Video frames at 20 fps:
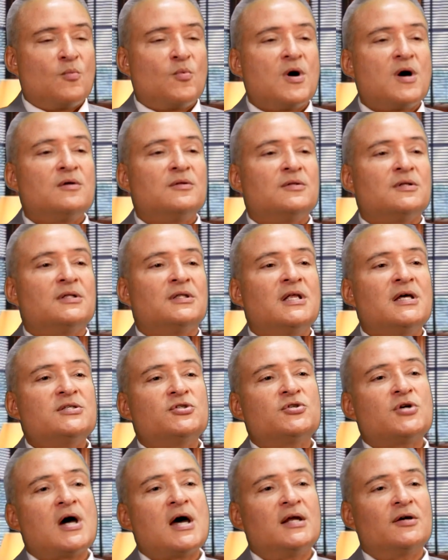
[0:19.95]
Well, let's
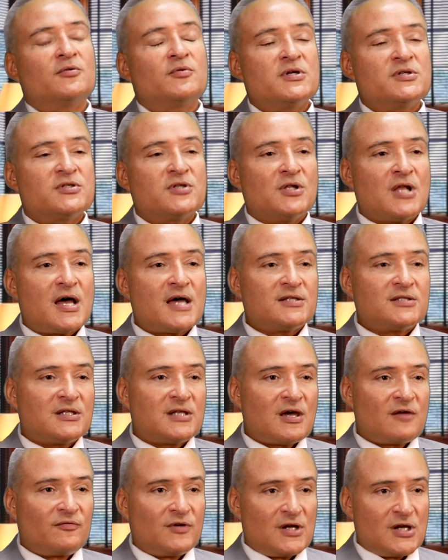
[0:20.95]
try to crystallize the
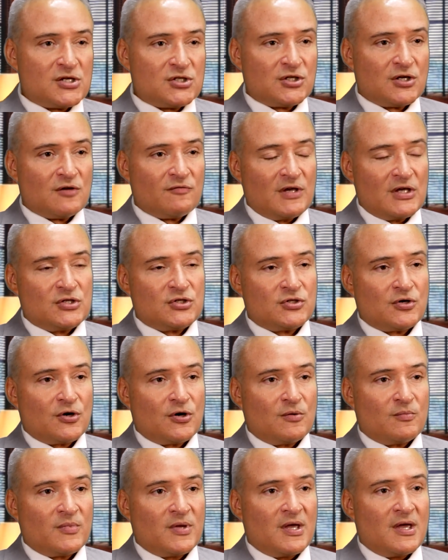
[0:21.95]
definition of each term.